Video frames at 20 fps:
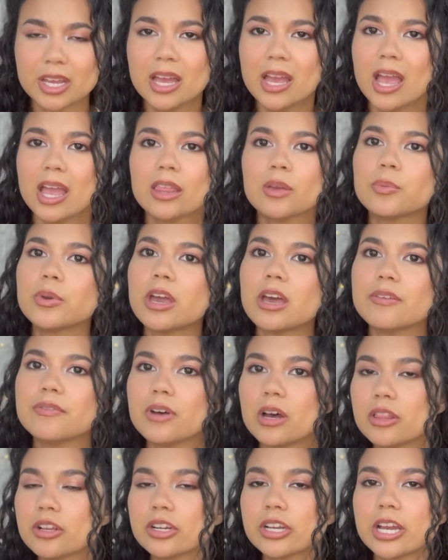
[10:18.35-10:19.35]
And then we have
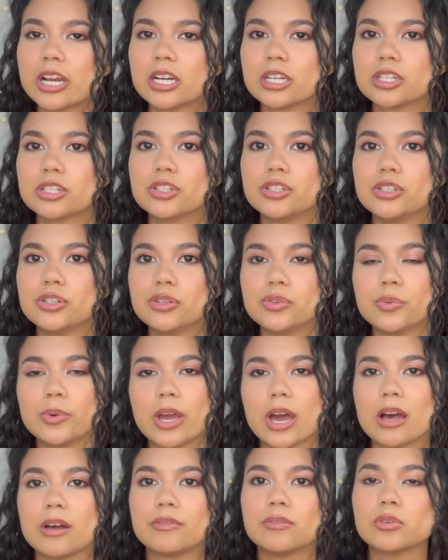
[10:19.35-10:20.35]
other characters too.
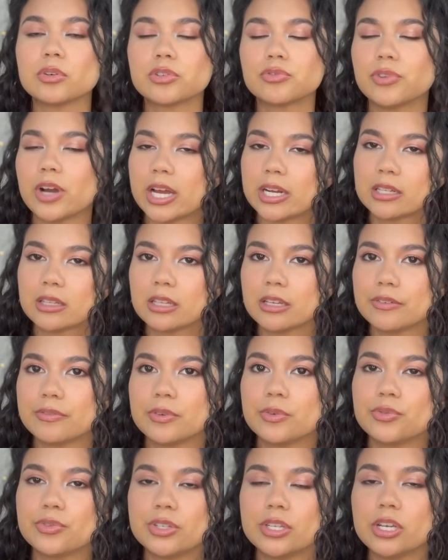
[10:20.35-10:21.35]
We have Lord Radcliffe,
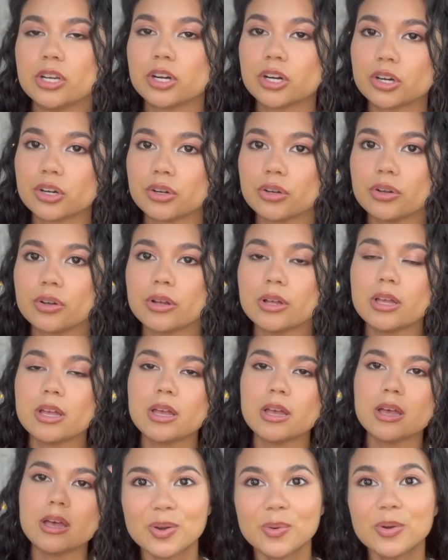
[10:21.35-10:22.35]
who's the Earl.
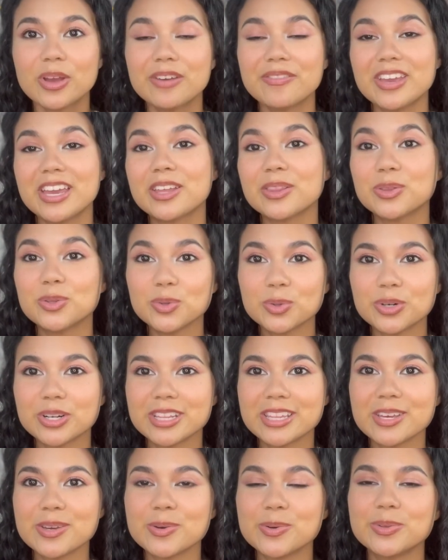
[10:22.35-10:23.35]
We have Aunt
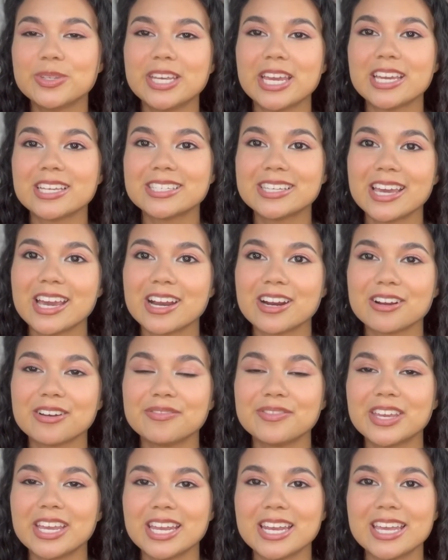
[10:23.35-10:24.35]
Dorothy, who takes care
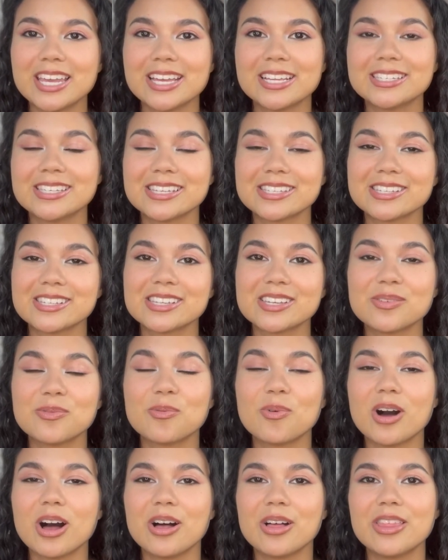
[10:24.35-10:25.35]
of Kitty and Cecily
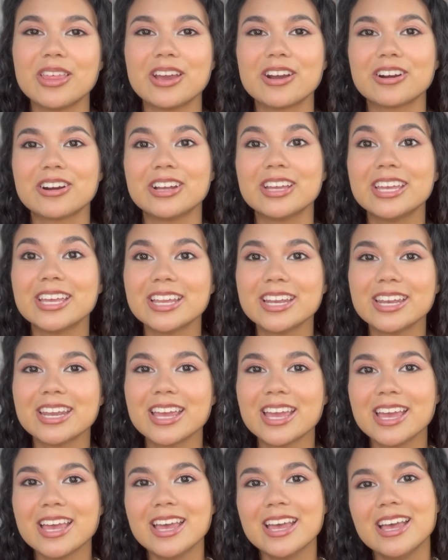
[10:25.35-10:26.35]
while they are
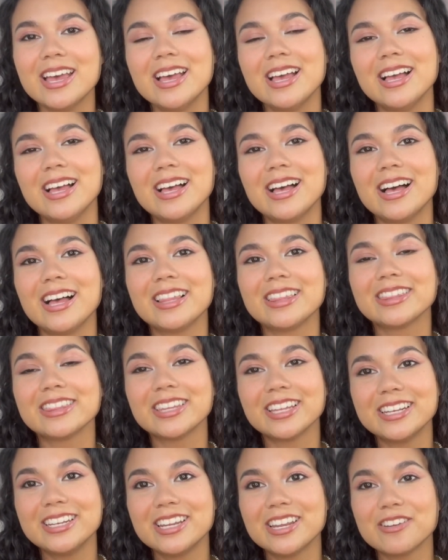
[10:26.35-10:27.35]
in
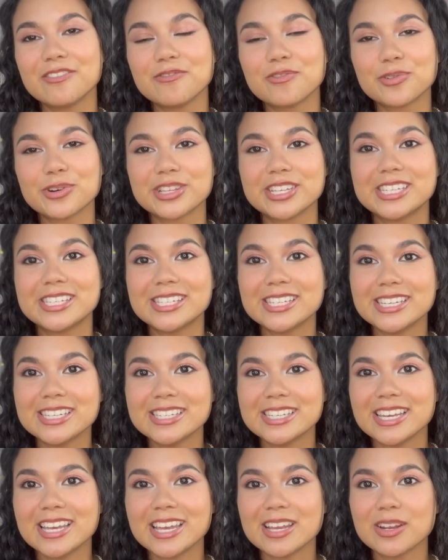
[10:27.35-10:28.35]
London for the
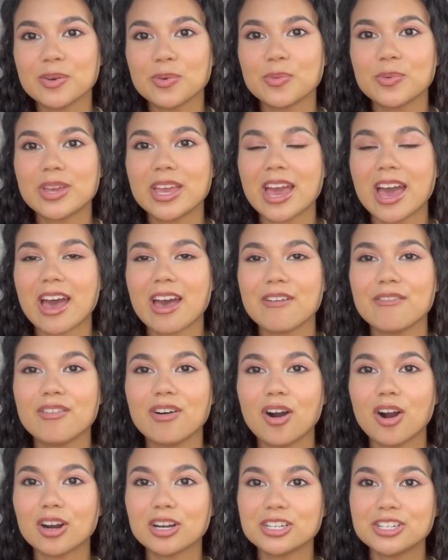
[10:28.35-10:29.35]
season. We have
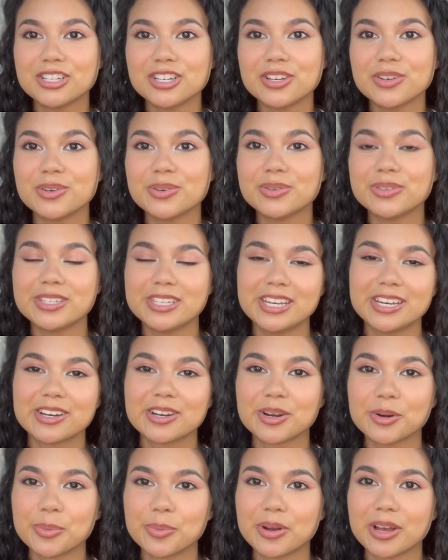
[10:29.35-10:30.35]
Archie, who's the
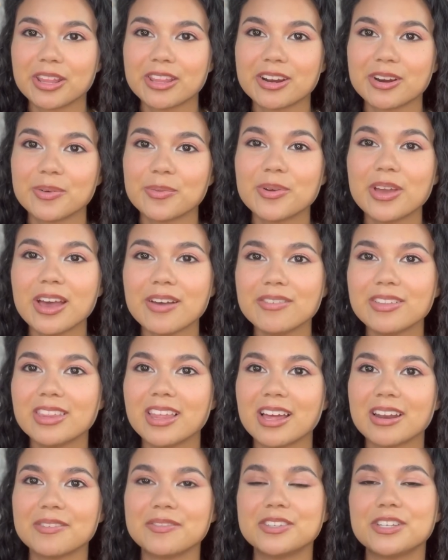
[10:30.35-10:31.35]
younger brother. We have a
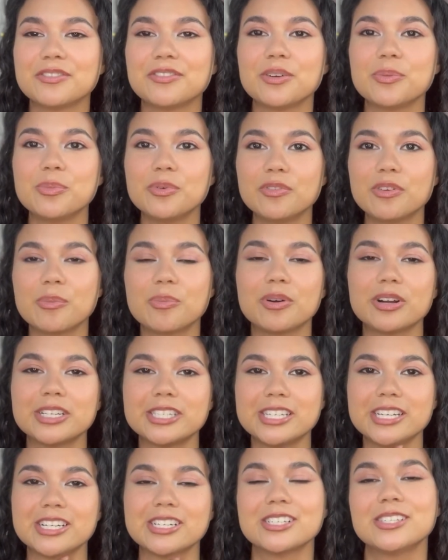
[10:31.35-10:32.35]
lot of different moving
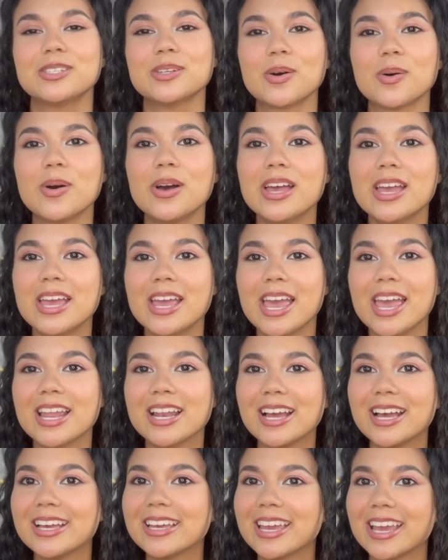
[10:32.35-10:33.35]
parts here. So,
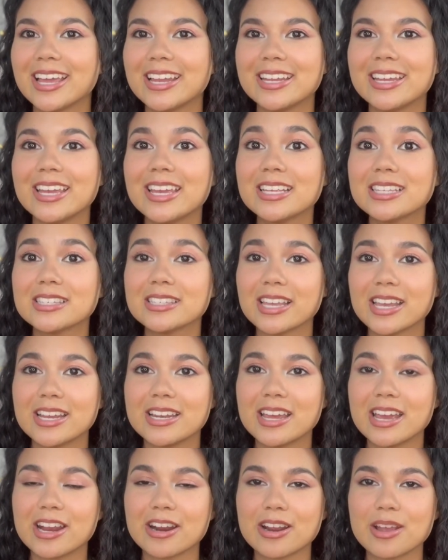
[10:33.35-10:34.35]
and again, it's light
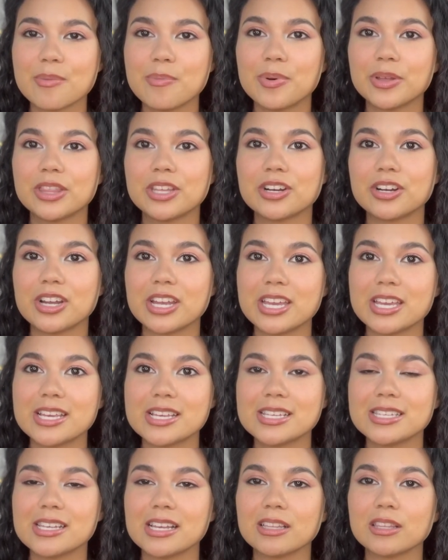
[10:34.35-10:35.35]
and airy, but there
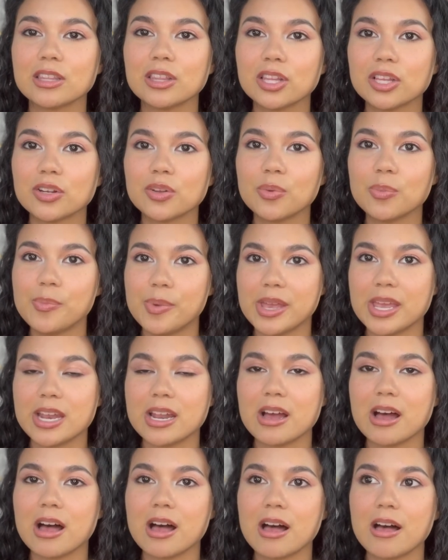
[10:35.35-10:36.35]
is a little
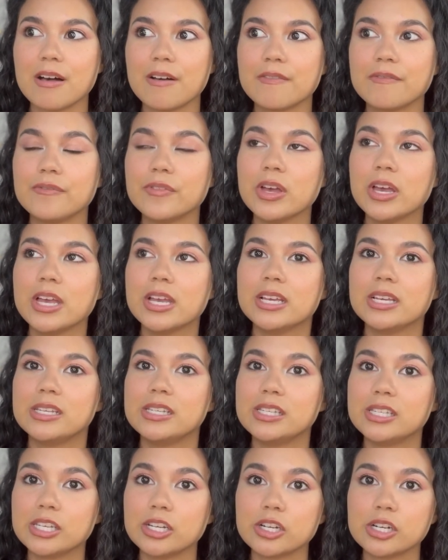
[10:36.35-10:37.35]
bit of
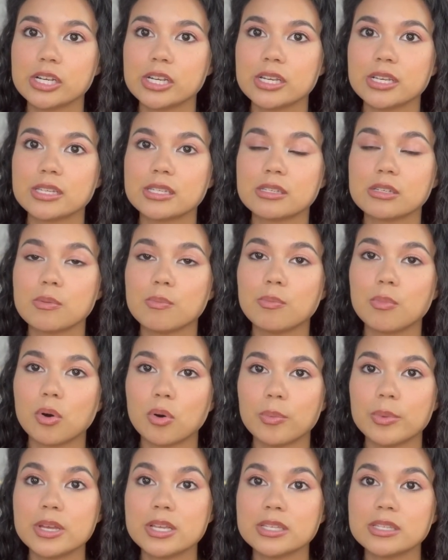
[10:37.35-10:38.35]
serious
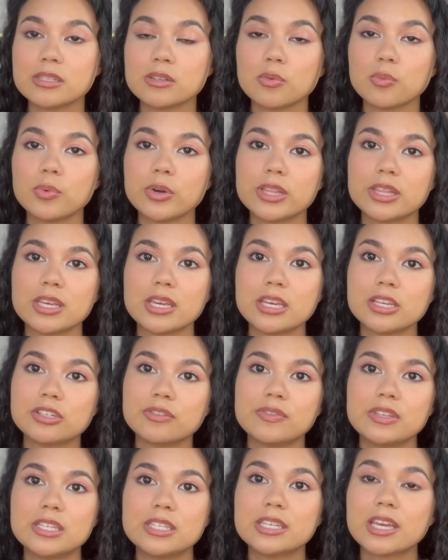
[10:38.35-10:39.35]
moments with each
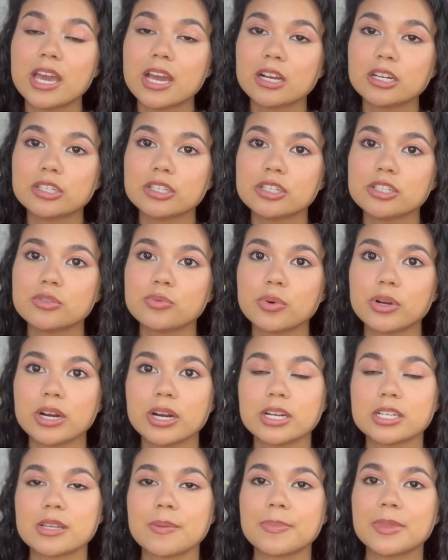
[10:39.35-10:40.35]
of these characters
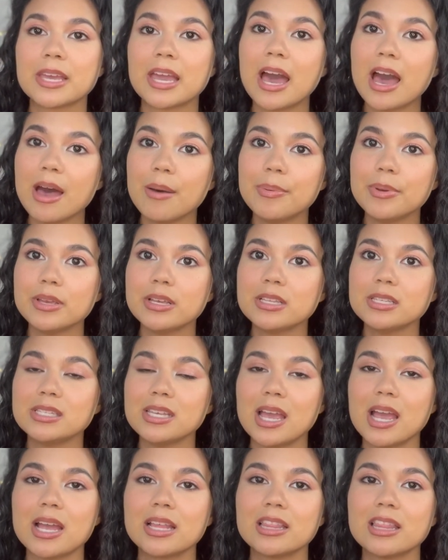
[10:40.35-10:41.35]
where something happens
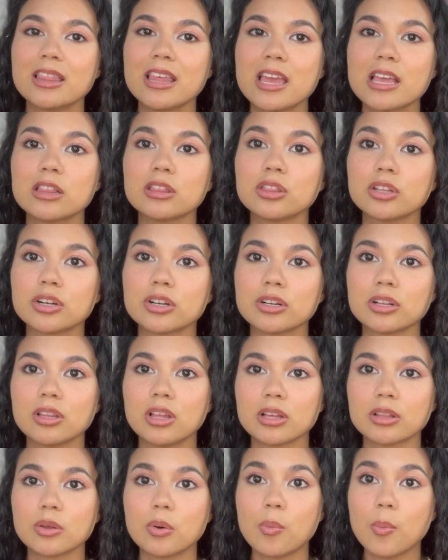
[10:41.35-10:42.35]
and they learn
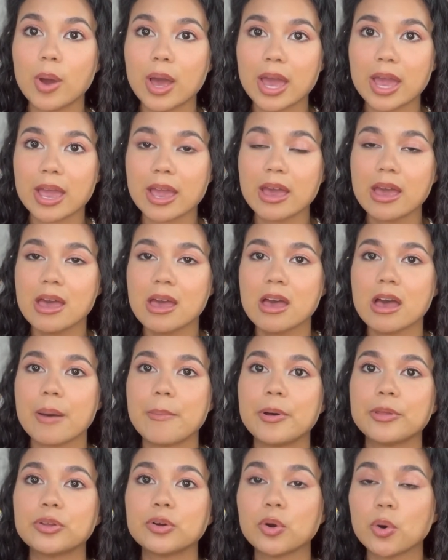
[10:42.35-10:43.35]
along the way
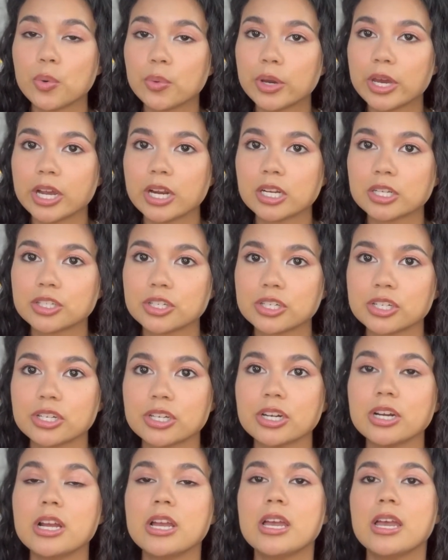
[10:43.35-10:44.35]
about their own
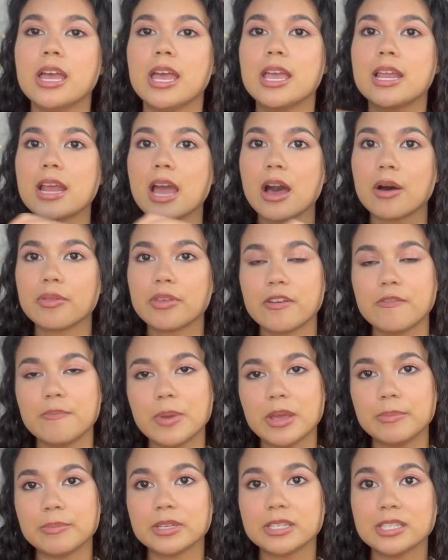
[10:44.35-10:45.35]
character and how they've
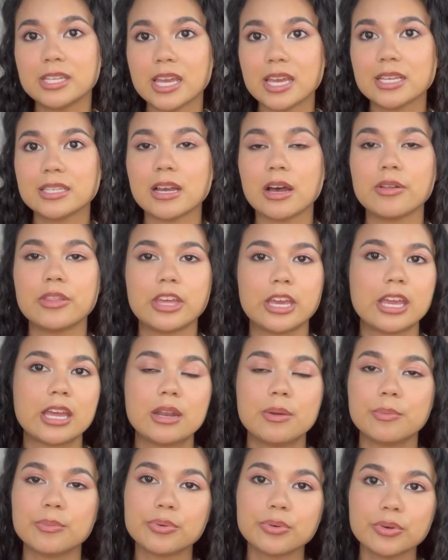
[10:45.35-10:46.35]
made mistakes, how they
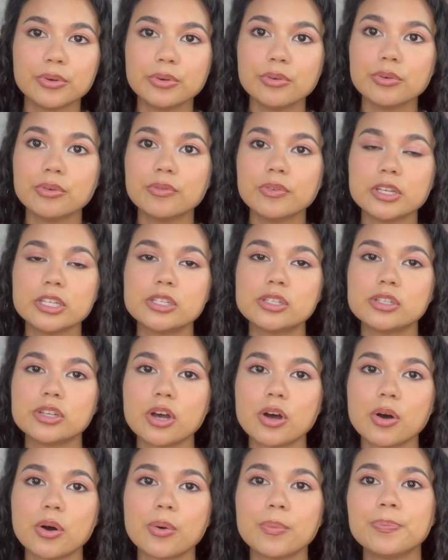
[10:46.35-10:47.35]
can improve.
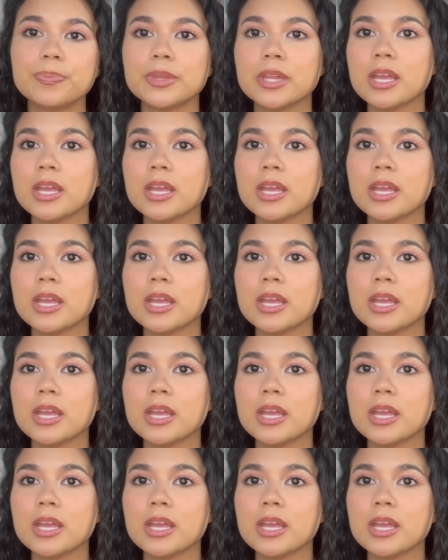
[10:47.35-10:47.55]
So